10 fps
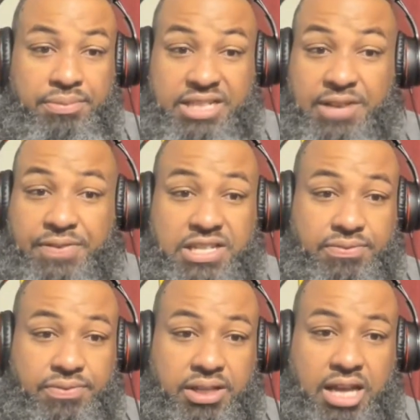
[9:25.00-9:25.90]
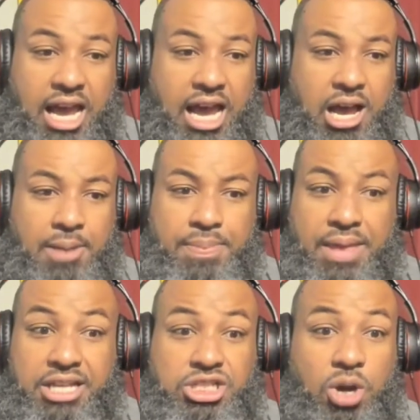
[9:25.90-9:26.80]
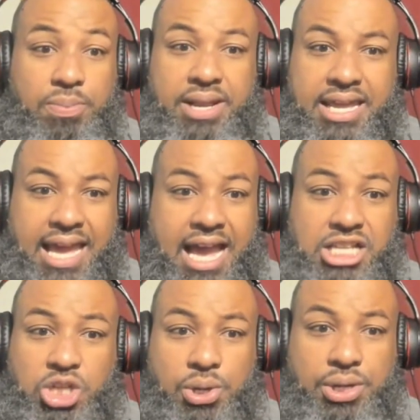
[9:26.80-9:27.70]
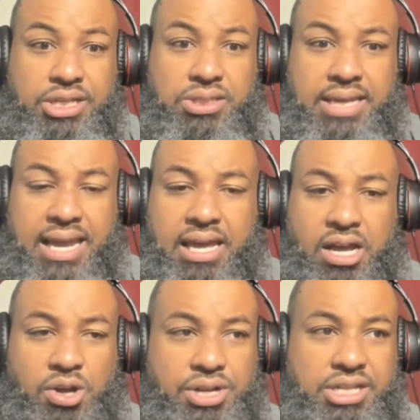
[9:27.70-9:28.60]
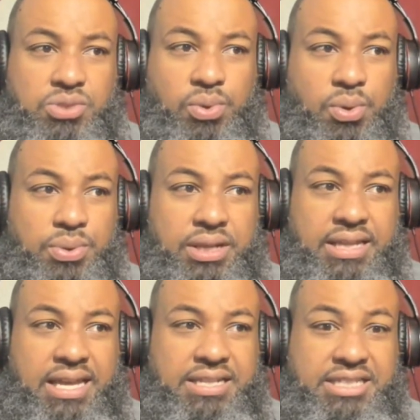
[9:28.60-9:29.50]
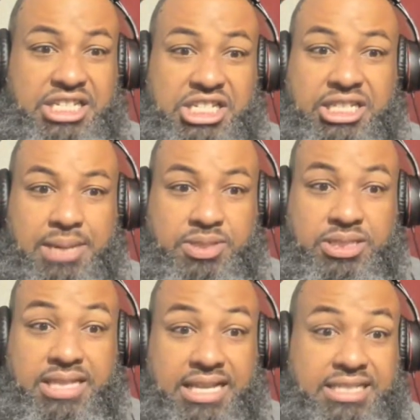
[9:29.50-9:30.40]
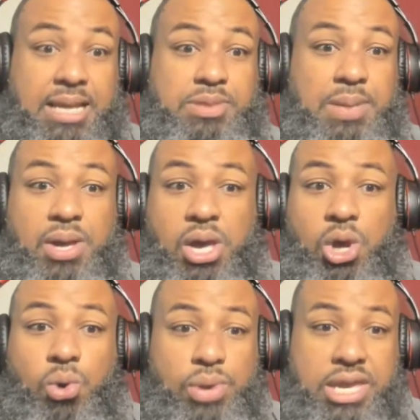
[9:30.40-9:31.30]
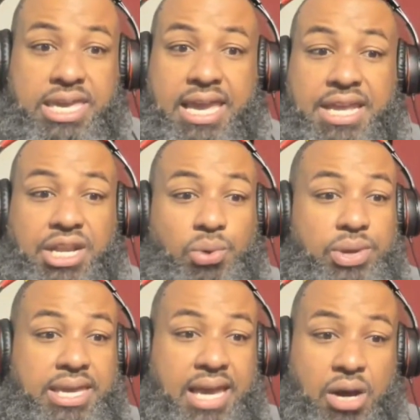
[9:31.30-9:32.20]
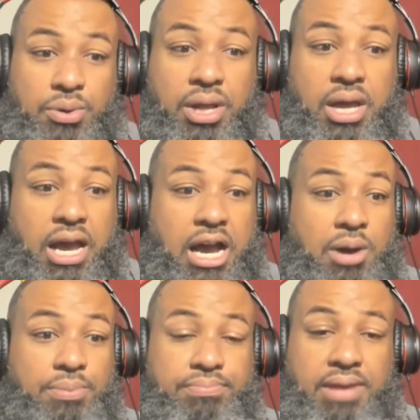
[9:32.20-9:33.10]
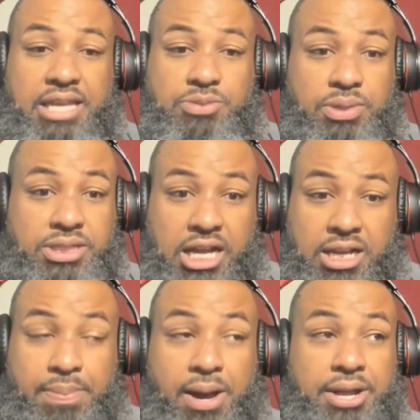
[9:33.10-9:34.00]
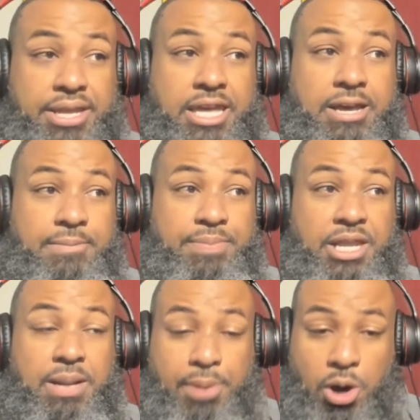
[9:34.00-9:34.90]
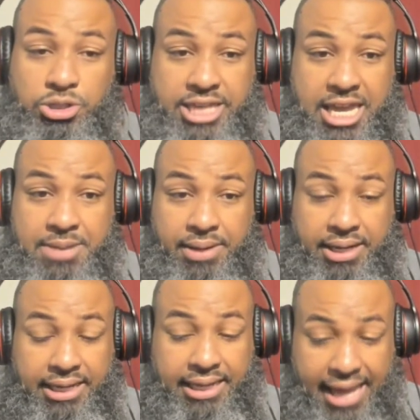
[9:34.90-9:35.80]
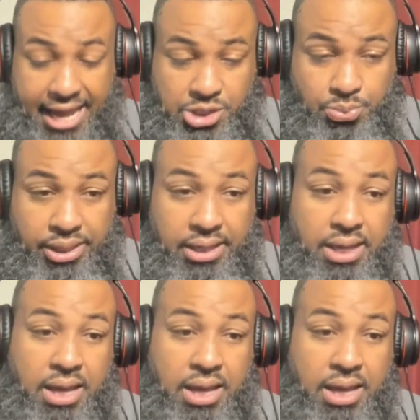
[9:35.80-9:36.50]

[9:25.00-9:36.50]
defensively, it's so many guys on this that steps up week in and week out. As we talked about him in the post game last week,